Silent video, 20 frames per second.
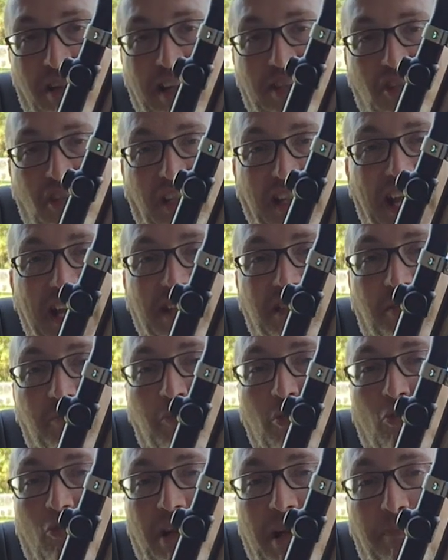actually has some
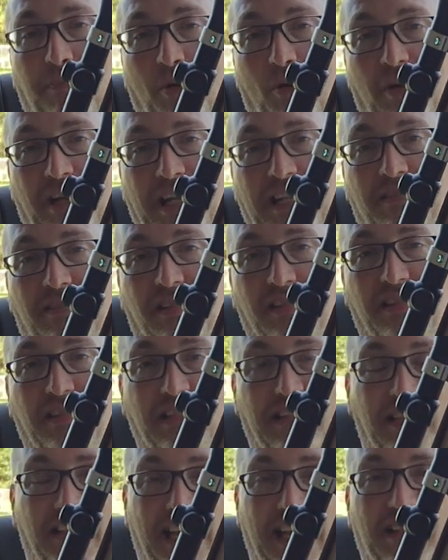grip on it.
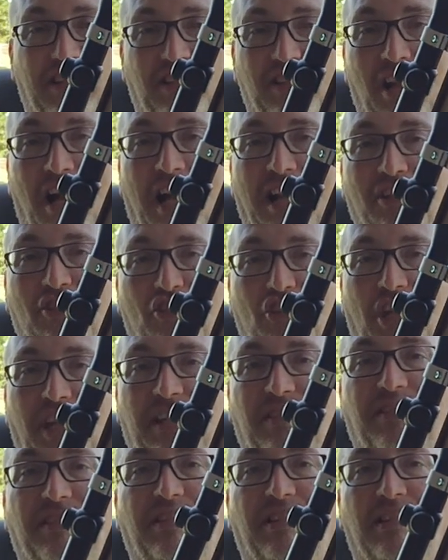It's not
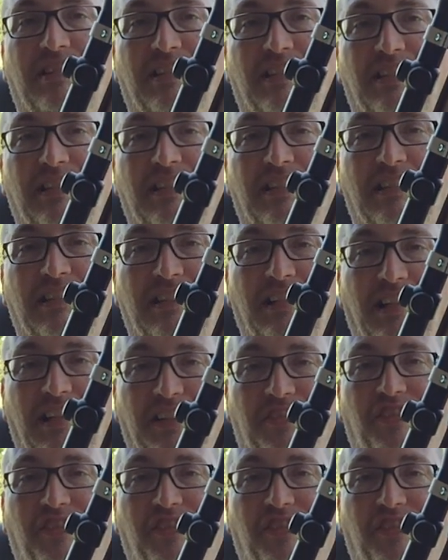just a